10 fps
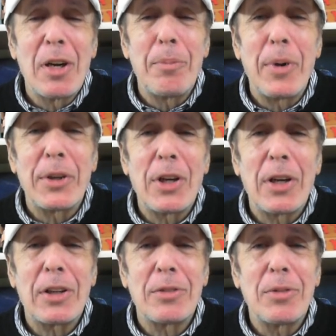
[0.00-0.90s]
But
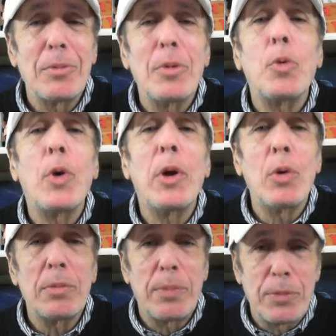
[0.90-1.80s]
we
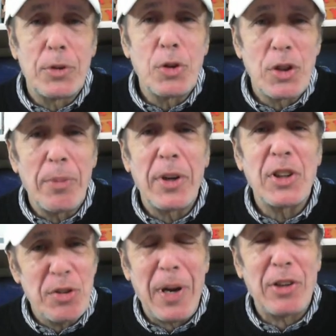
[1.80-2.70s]
will do something
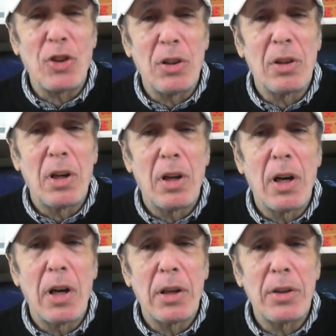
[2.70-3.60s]
special
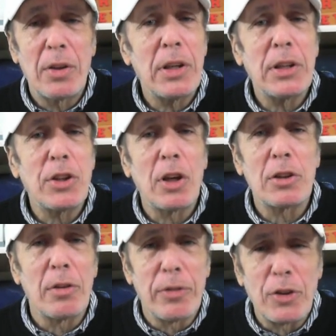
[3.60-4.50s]
on the
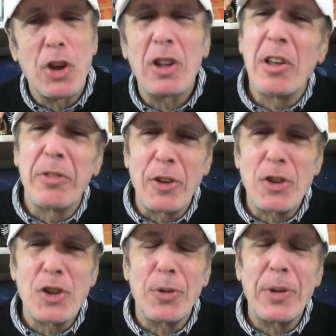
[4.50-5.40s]

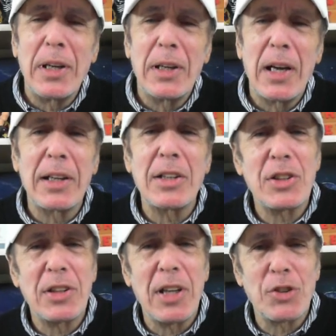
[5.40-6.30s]
Dudliversary. I
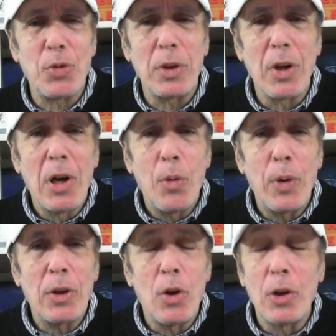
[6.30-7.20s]
guess that's what
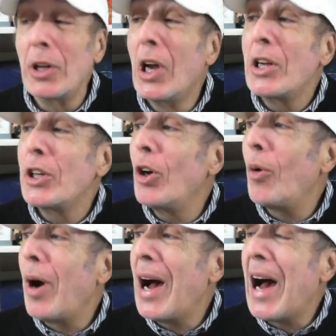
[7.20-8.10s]
we can call it. You
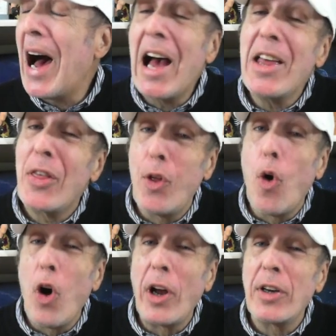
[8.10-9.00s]
know, I
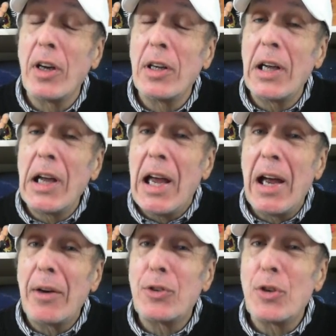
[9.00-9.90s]
thought
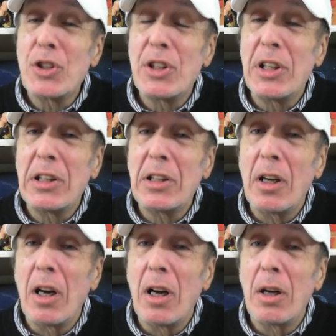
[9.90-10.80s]
after seeing
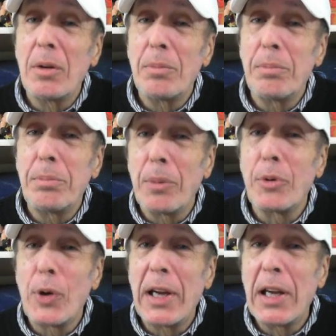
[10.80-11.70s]

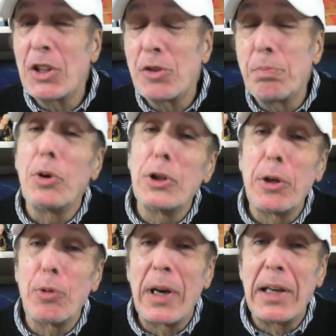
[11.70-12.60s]
Bubba Ray as Bully
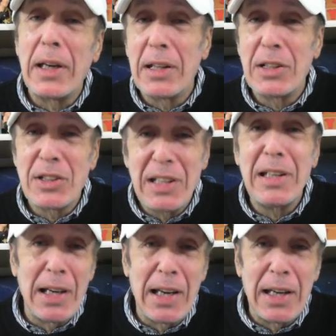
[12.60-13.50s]
Ray in
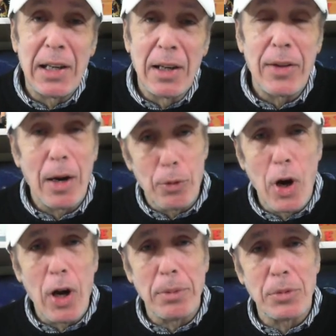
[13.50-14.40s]
TNA, that
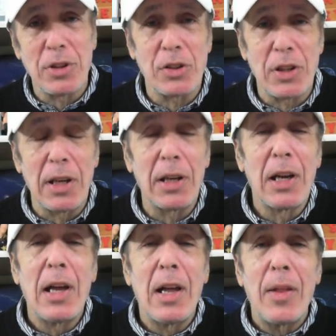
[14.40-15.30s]
rhymes, doesn't it,
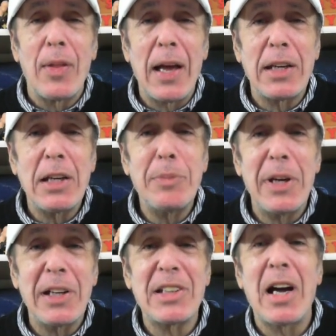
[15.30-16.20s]
that he'd
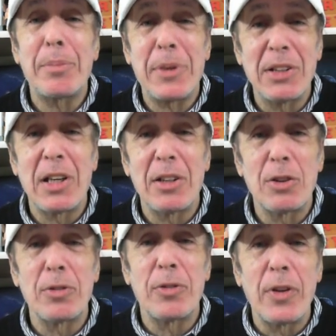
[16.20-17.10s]
be a top
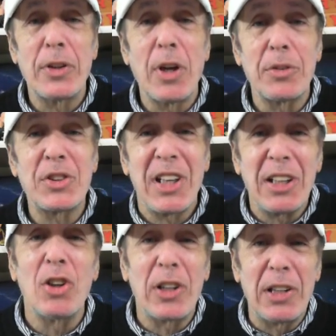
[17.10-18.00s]
contender for the
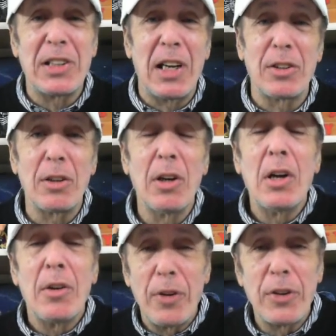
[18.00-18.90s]
single contender
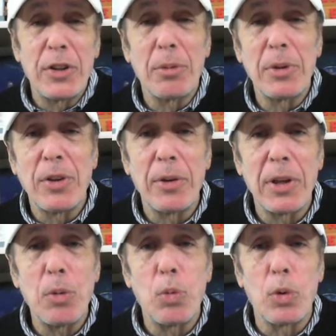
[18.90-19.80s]
for the
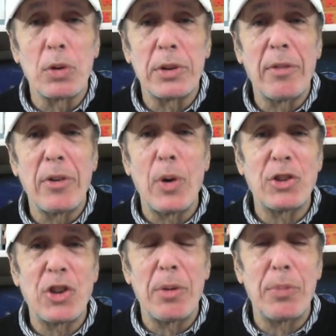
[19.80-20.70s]
WWE World Heavyweight
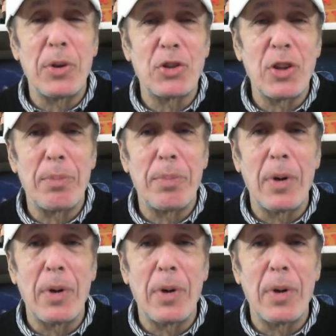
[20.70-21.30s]
Championship.